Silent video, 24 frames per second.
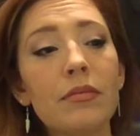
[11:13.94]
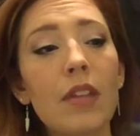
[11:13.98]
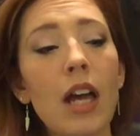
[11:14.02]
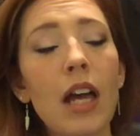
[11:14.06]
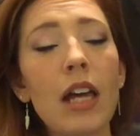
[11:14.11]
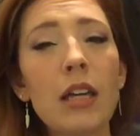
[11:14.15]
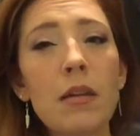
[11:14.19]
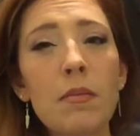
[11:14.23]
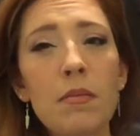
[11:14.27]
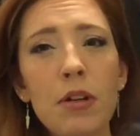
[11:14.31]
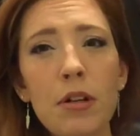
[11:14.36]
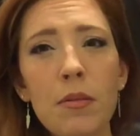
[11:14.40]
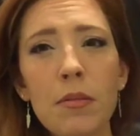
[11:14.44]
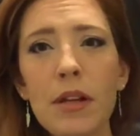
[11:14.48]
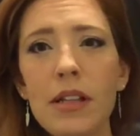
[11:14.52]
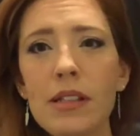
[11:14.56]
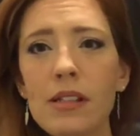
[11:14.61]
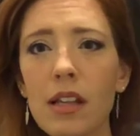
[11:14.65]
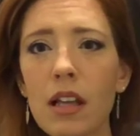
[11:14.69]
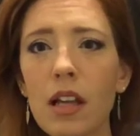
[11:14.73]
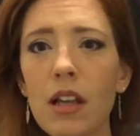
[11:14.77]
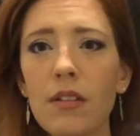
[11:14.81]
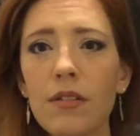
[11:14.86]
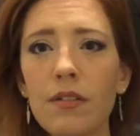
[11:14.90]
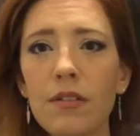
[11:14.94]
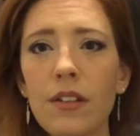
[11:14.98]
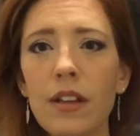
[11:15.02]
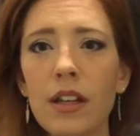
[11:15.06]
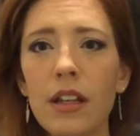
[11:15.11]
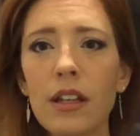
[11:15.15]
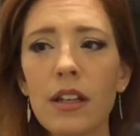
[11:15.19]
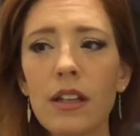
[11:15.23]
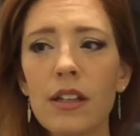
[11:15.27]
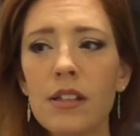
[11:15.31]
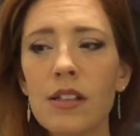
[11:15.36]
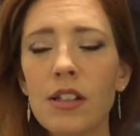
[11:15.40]
I can put myself
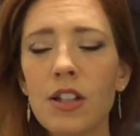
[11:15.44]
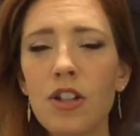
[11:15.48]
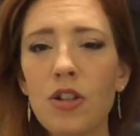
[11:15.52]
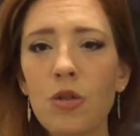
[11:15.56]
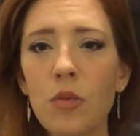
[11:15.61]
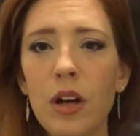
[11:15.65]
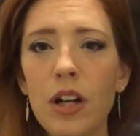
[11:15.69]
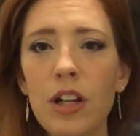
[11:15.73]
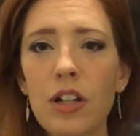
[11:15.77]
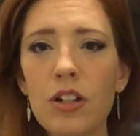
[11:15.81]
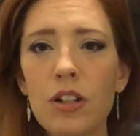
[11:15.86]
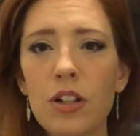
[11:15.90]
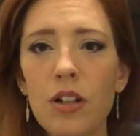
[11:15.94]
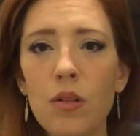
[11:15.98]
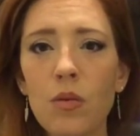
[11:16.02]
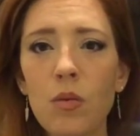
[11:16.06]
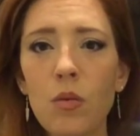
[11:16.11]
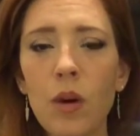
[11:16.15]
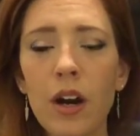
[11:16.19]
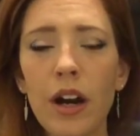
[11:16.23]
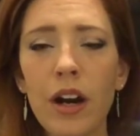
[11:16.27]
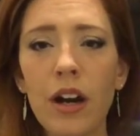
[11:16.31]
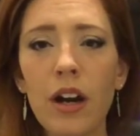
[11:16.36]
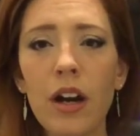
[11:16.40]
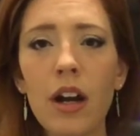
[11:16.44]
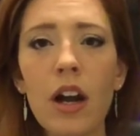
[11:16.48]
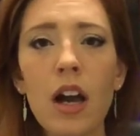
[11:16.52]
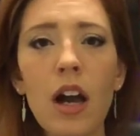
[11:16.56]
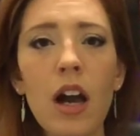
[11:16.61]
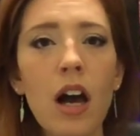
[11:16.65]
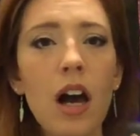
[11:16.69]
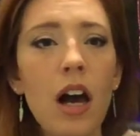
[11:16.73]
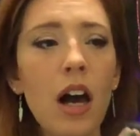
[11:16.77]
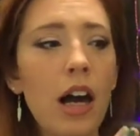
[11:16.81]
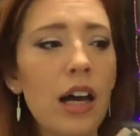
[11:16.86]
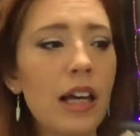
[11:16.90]
in a situation where
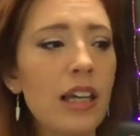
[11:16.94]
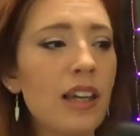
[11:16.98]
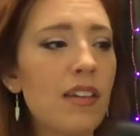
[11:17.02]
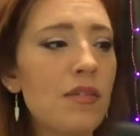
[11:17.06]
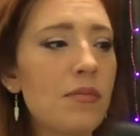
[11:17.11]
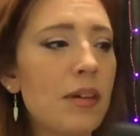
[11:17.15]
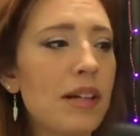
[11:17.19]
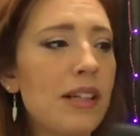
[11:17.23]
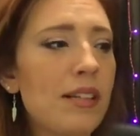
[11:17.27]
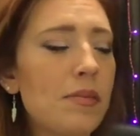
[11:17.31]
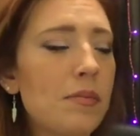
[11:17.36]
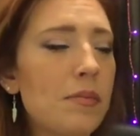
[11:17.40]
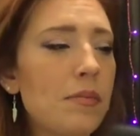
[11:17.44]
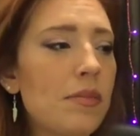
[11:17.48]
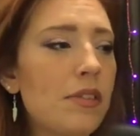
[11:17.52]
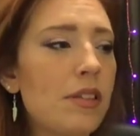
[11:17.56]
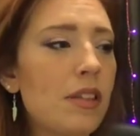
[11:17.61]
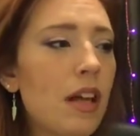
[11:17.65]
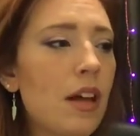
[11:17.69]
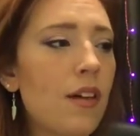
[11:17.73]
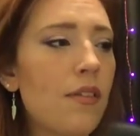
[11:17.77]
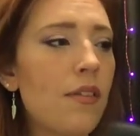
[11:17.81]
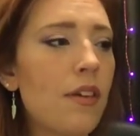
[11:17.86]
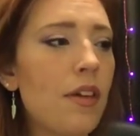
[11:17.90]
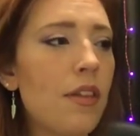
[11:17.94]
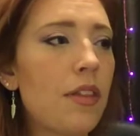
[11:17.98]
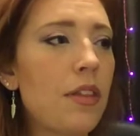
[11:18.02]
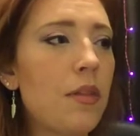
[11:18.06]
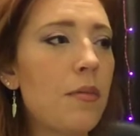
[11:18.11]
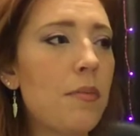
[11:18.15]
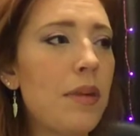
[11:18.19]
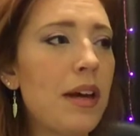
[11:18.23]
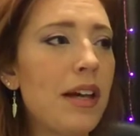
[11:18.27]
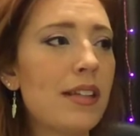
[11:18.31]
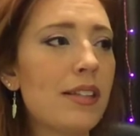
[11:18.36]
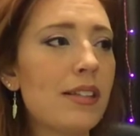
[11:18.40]
I give myself the
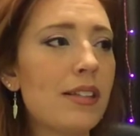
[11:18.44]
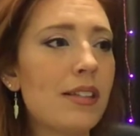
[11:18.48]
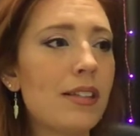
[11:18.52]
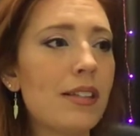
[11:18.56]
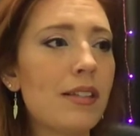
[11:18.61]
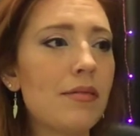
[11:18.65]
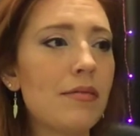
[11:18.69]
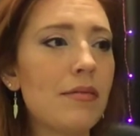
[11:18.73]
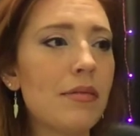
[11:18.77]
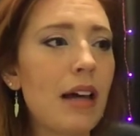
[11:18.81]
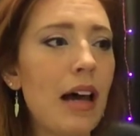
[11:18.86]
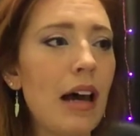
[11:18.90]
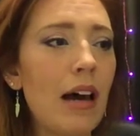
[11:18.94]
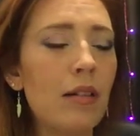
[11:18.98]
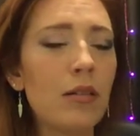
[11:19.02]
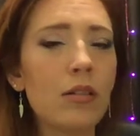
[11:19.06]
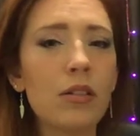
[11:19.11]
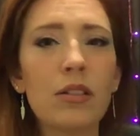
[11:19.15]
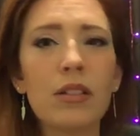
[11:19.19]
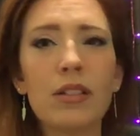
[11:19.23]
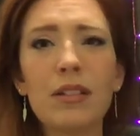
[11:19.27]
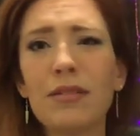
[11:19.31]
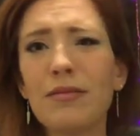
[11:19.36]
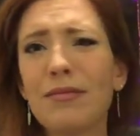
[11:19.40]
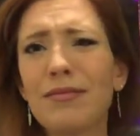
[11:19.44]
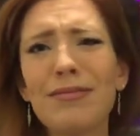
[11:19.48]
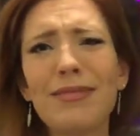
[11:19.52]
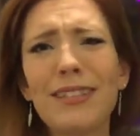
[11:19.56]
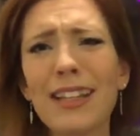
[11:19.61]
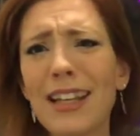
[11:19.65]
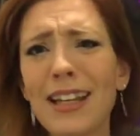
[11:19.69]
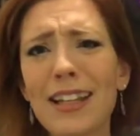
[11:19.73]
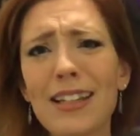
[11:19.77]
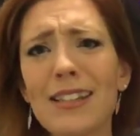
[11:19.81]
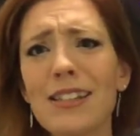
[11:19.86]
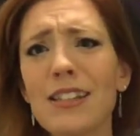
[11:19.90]
best outlook of
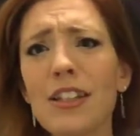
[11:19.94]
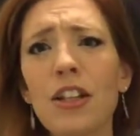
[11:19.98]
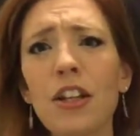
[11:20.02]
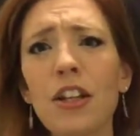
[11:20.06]
things.